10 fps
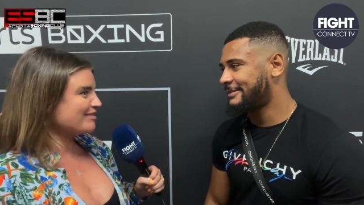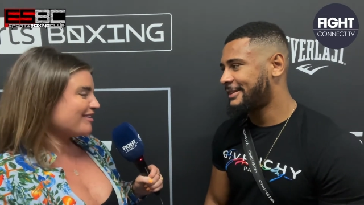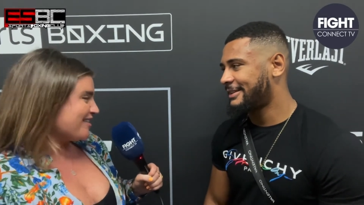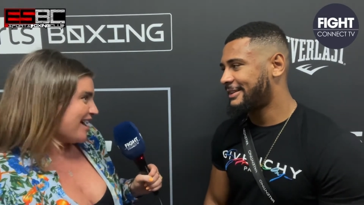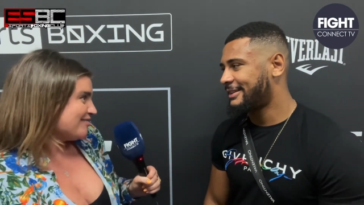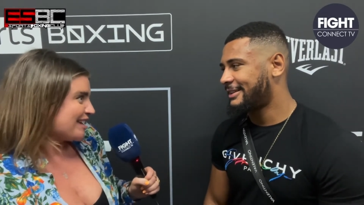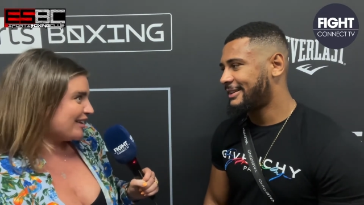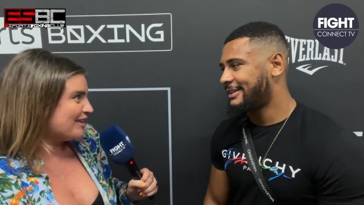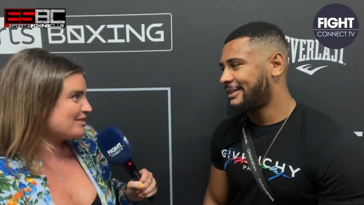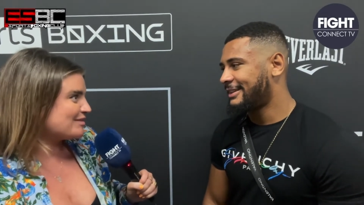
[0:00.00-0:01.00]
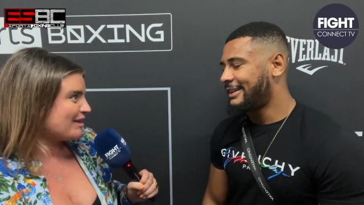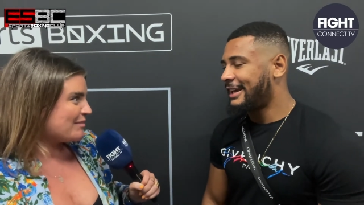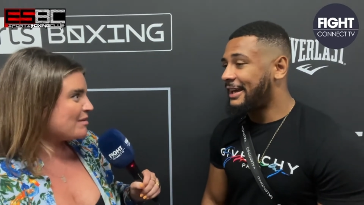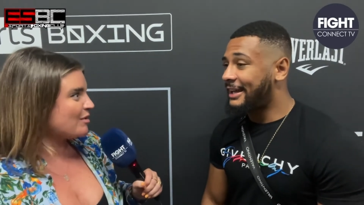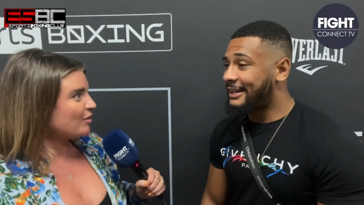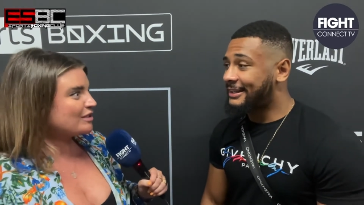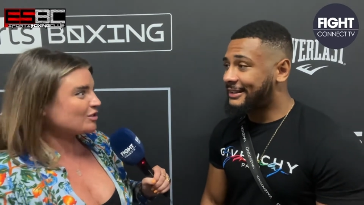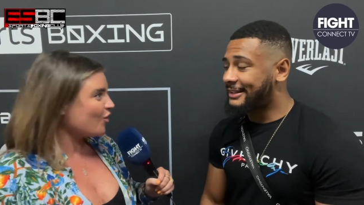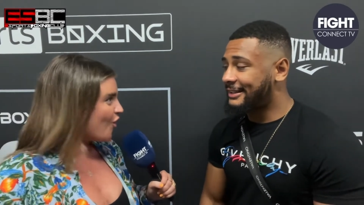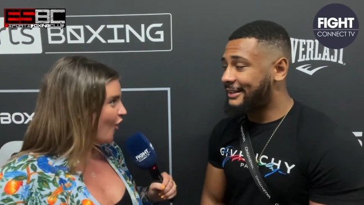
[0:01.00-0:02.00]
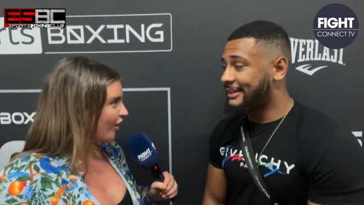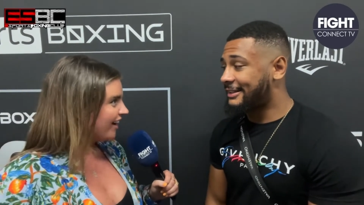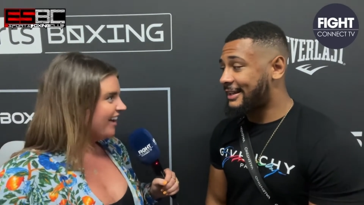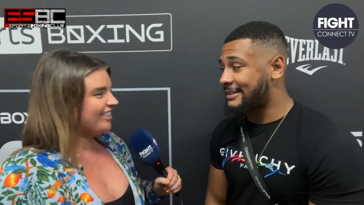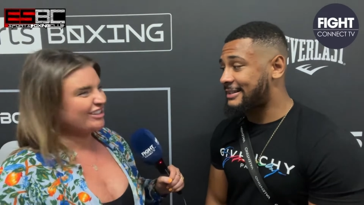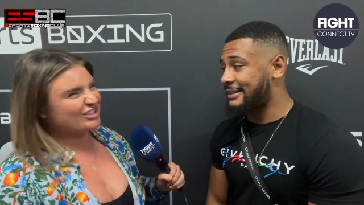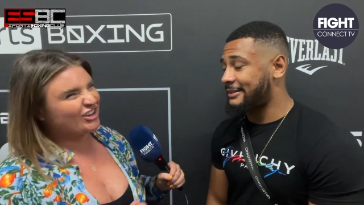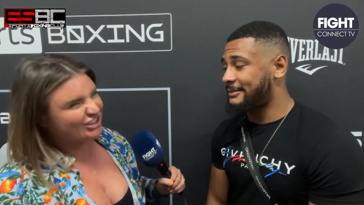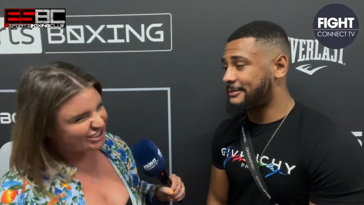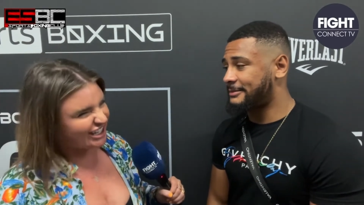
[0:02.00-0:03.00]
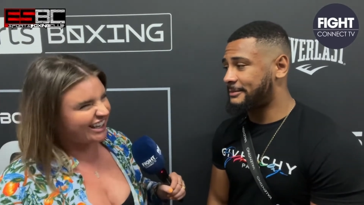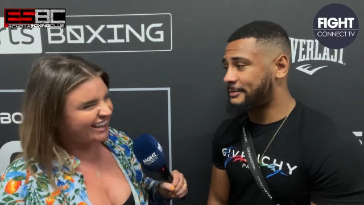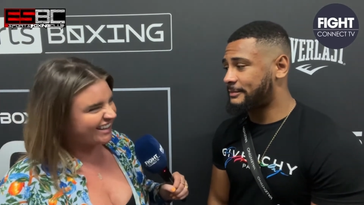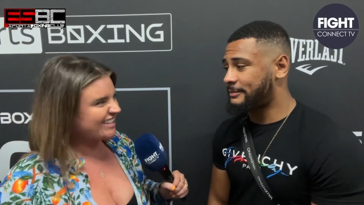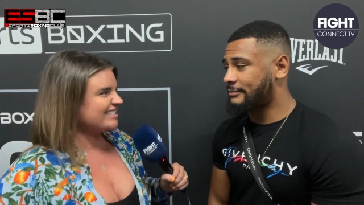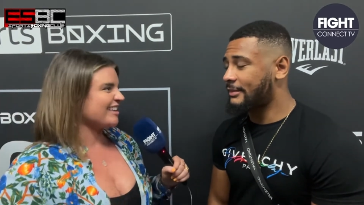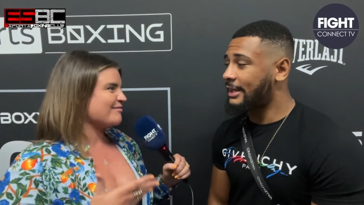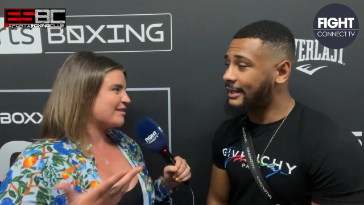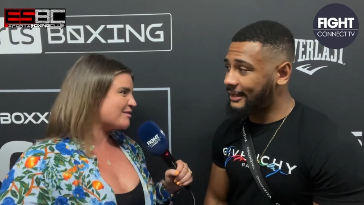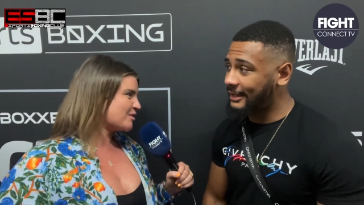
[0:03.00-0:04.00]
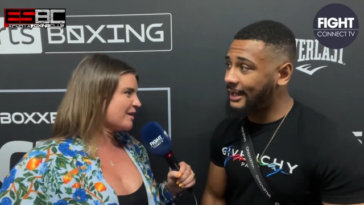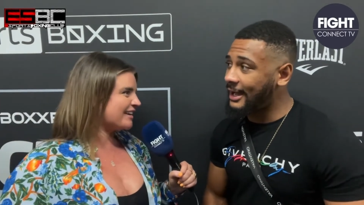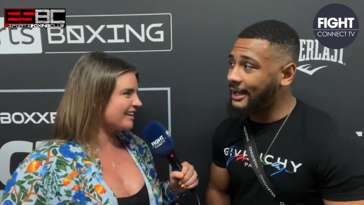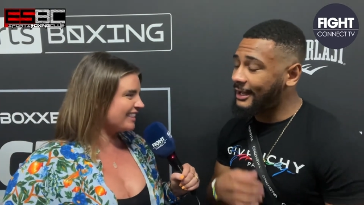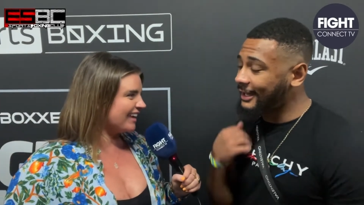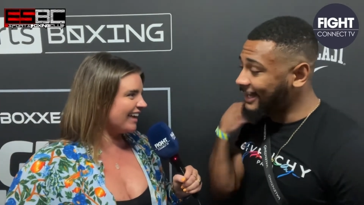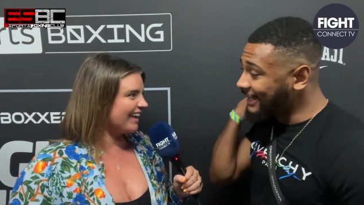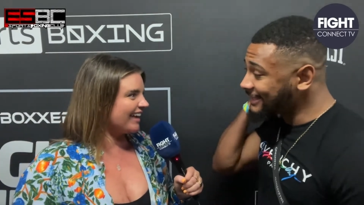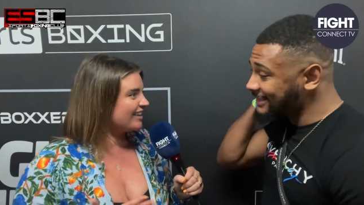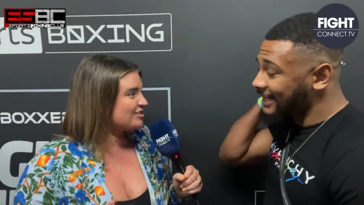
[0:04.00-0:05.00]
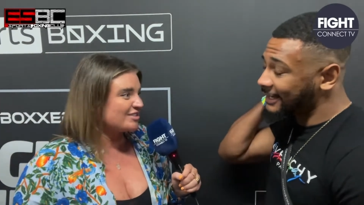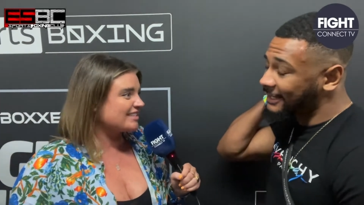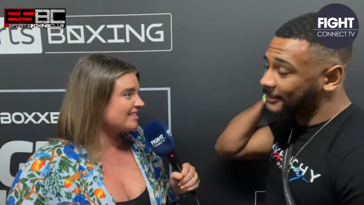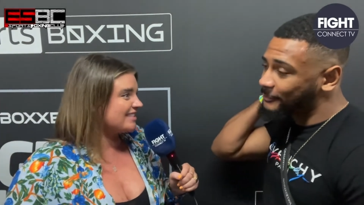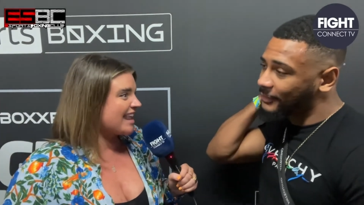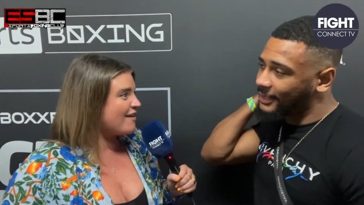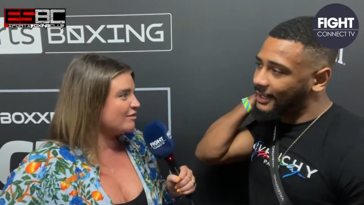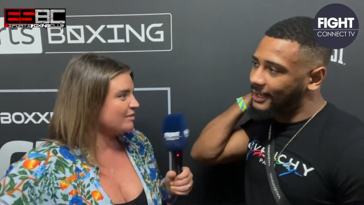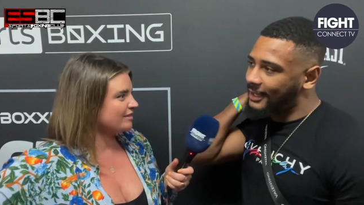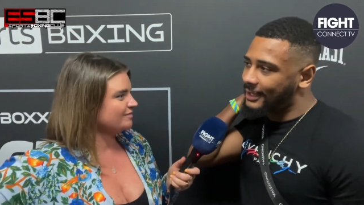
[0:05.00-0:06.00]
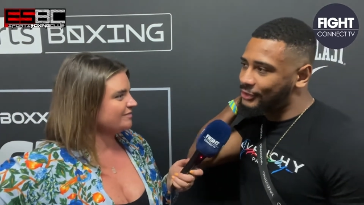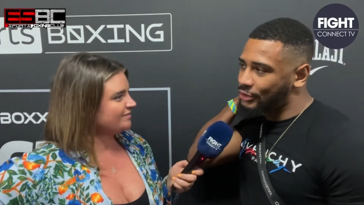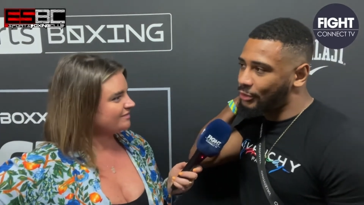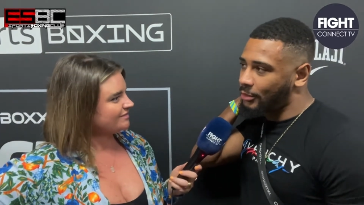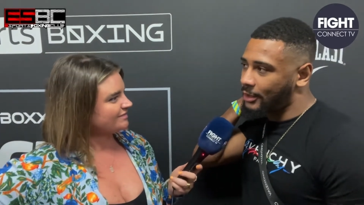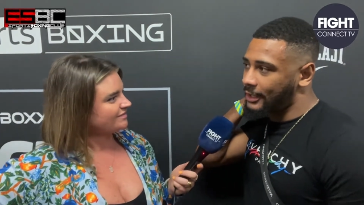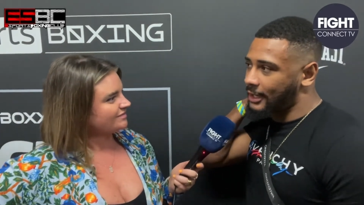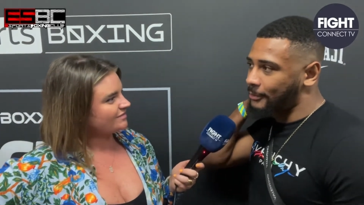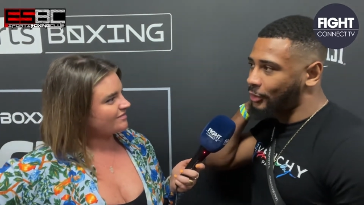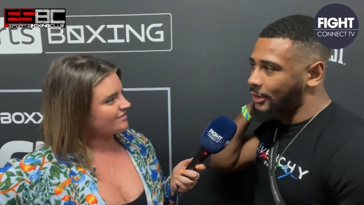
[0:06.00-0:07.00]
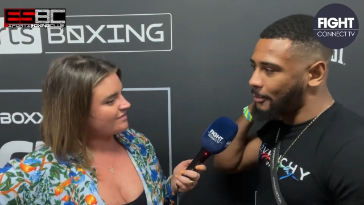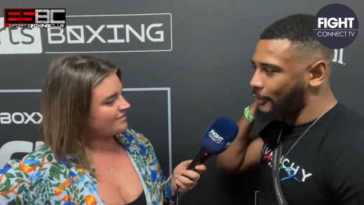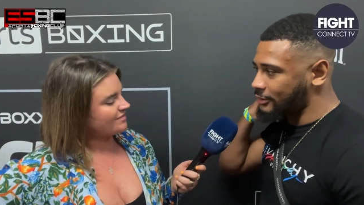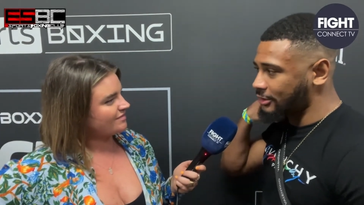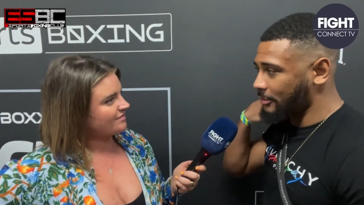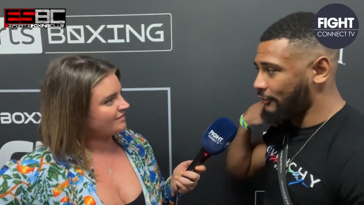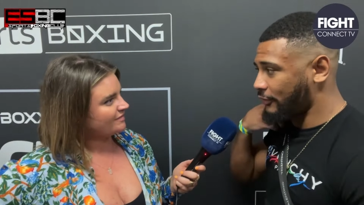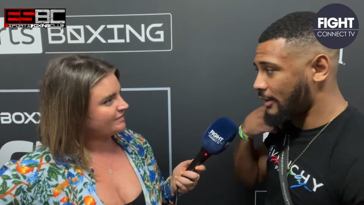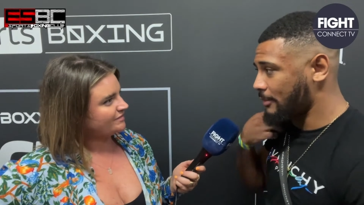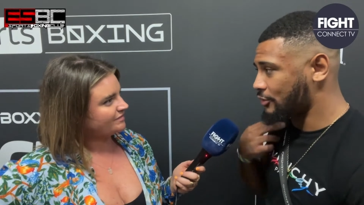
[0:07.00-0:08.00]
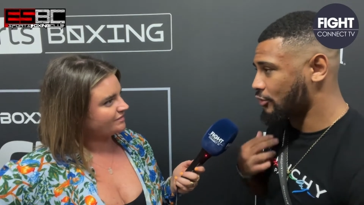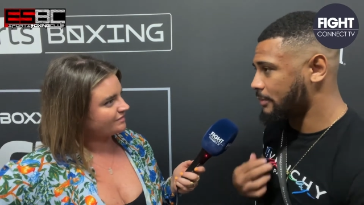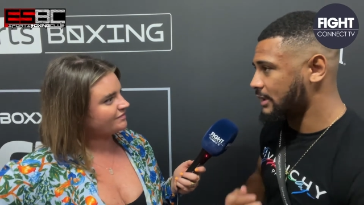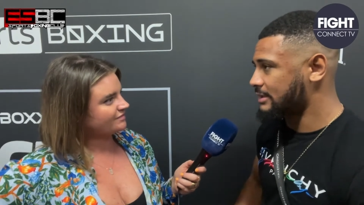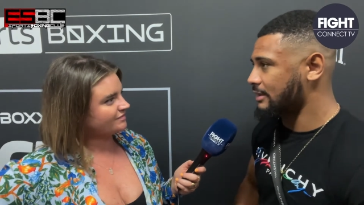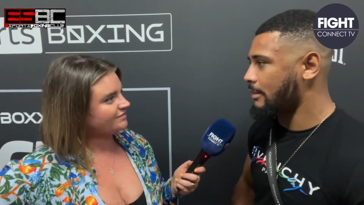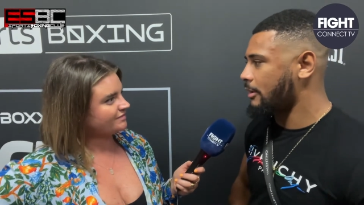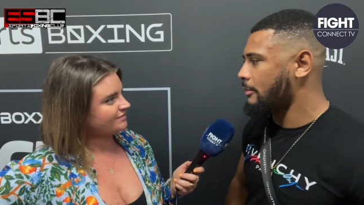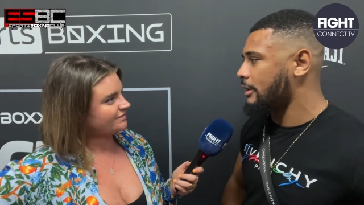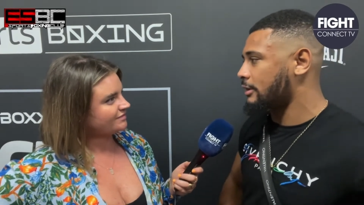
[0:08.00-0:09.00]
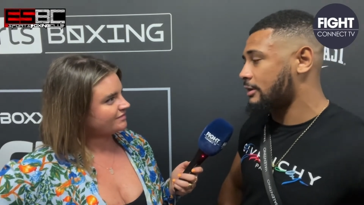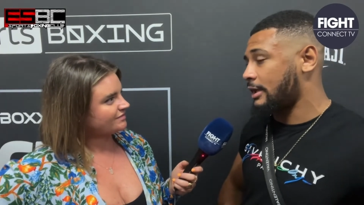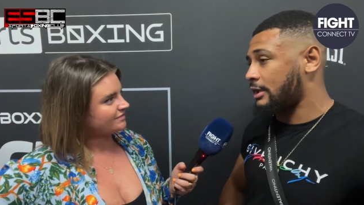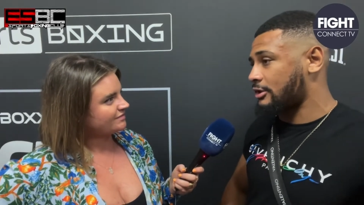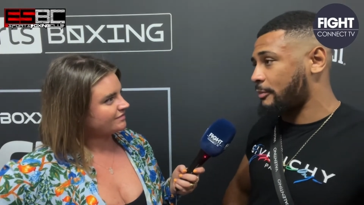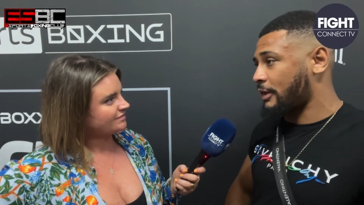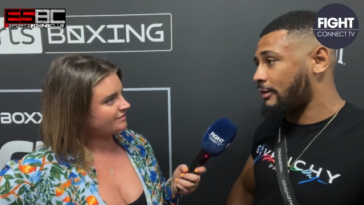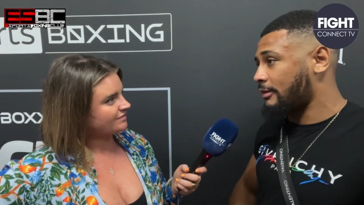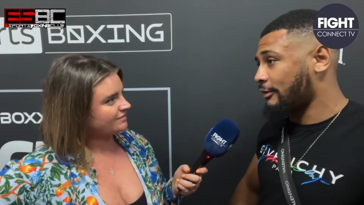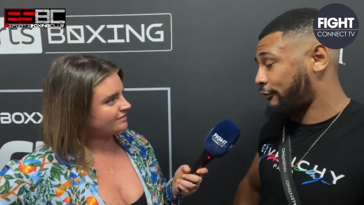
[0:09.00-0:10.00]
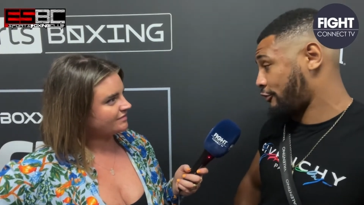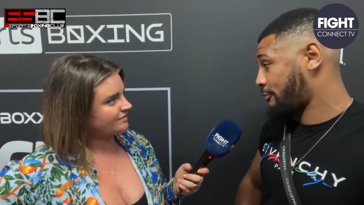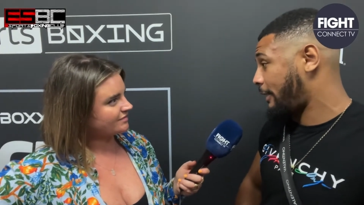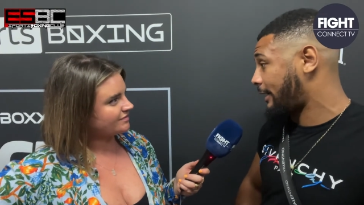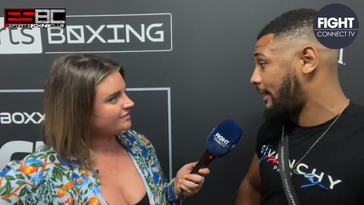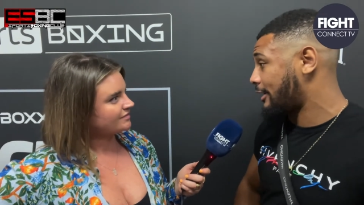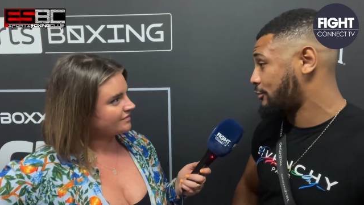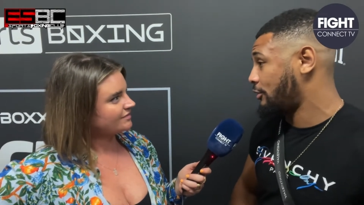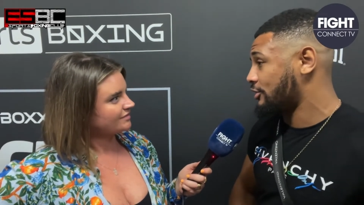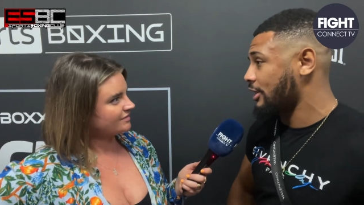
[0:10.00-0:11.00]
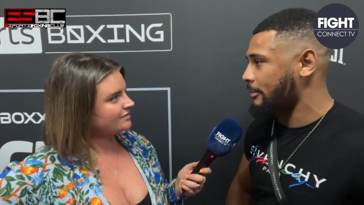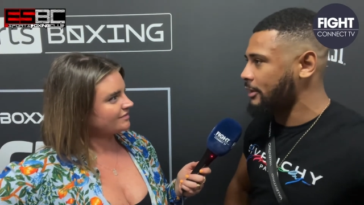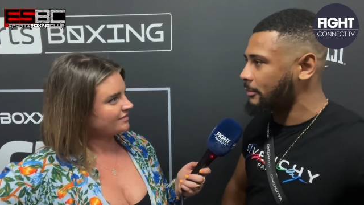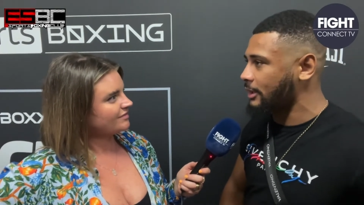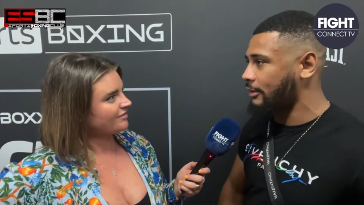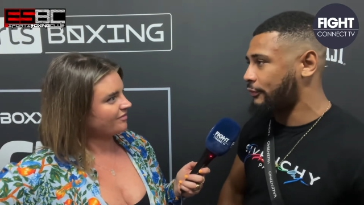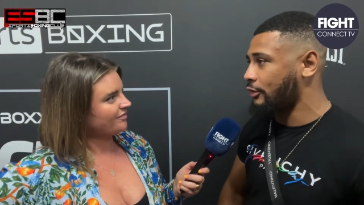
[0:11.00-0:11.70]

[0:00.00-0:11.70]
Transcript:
Speaker 1: you kind of have to get used to it. Like people will talk, they'll talk shit, there'll be the Twitter thing. It's just it's inevitable.
Speaker 2: And you know what? Like I'm not in boxing to be famous or be a celebrity. I'm in it, in it to be the first black Irish world champion and make a few